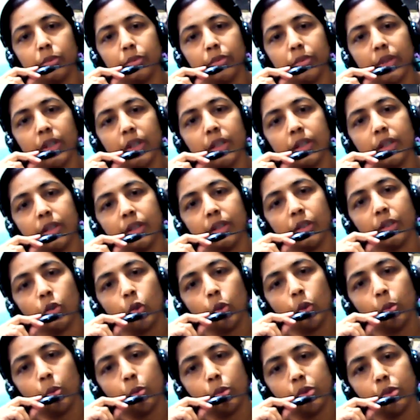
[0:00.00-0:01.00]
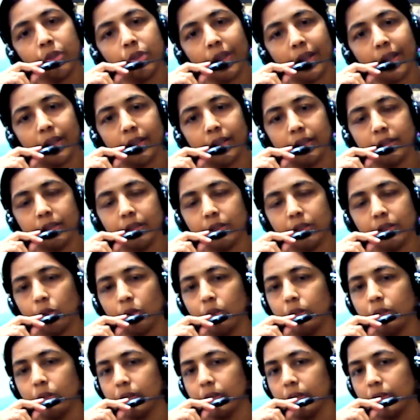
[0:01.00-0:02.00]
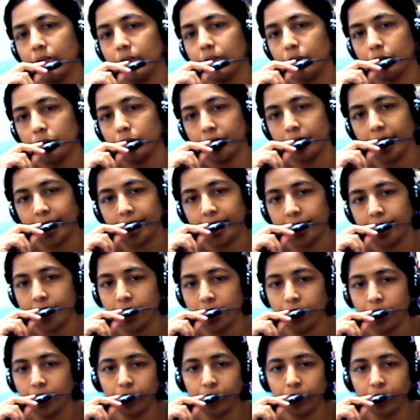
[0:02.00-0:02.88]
where homozygous or heterozygous.